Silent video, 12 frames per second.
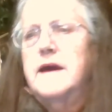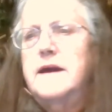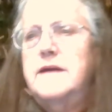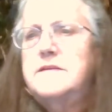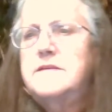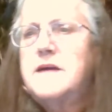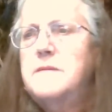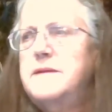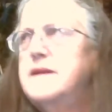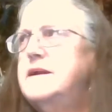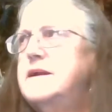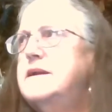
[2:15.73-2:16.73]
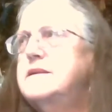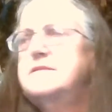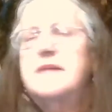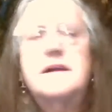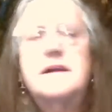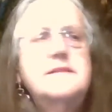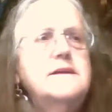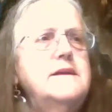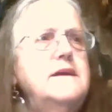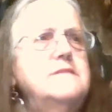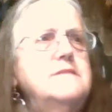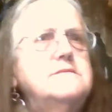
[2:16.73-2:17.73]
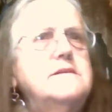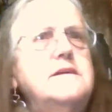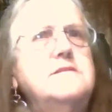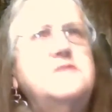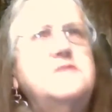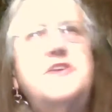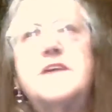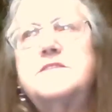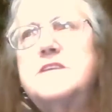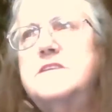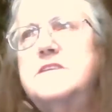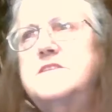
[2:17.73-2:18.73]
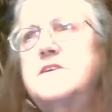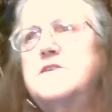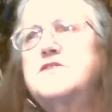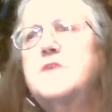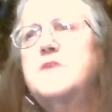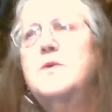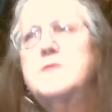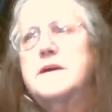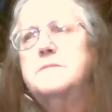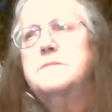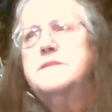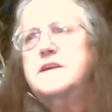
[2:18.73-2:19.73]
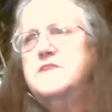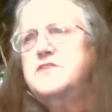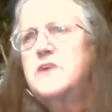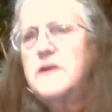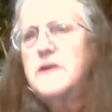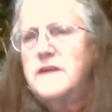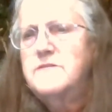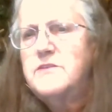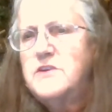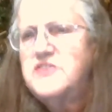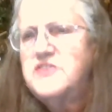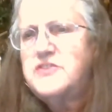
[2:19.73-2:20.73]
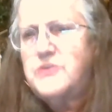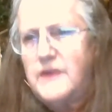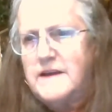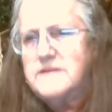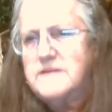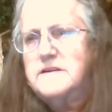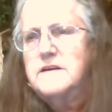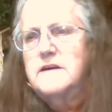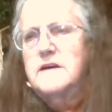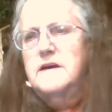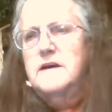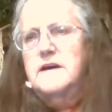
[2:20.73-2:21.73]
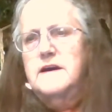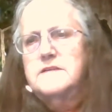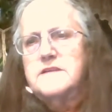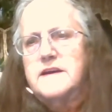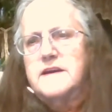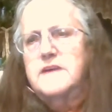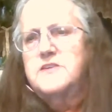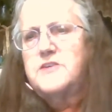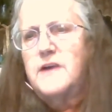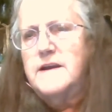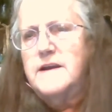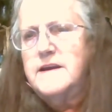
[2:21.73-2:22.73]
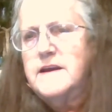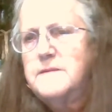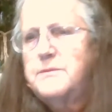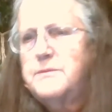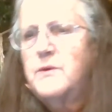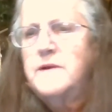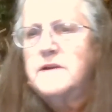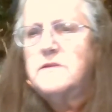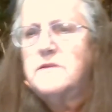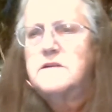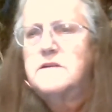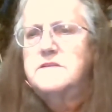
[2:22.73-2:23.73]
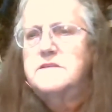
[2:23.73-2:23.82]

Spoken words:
He's coming in, and it's not that he's chastising or scolding, but he's talking very strict. It's like he's trying to get a point across.